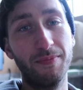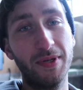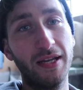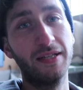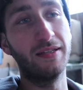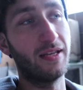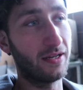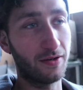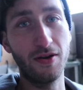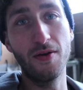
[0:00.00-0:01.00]
update
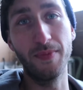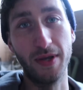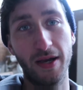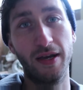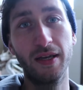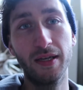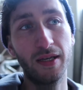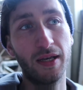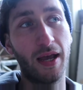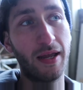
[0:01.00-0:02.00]
in Colombia,
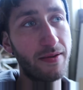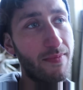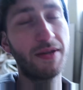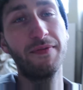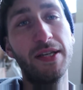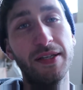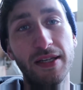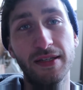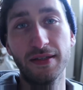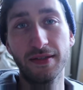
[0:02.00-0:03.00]
and the main reason
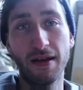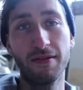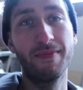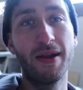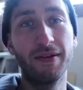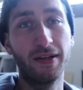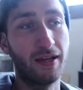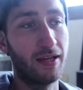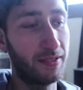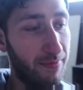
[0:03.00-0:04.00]
he's in South
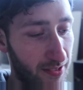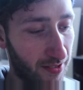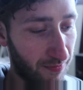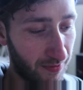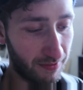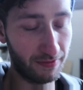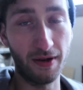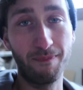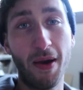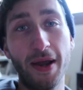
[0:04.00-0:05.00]
America is because we're doing
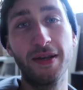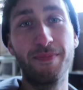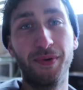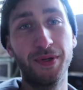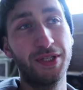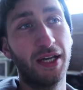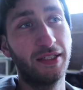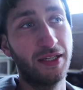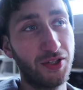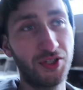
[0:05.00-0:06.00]
a pilot
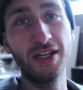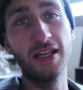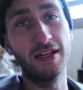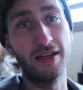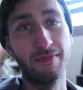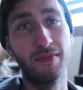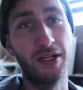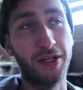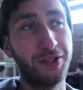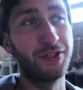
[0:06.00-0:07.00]
project in Chile in
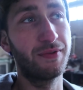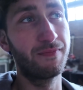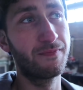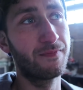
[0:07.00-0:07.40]
March.